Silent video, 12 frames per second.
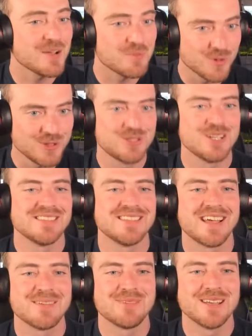I appreciate
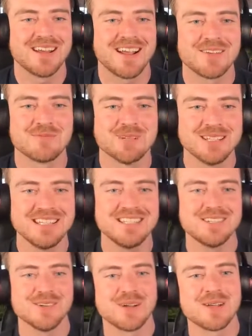that, man. I really
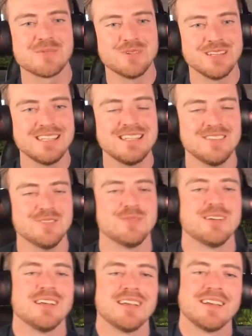do. I really do.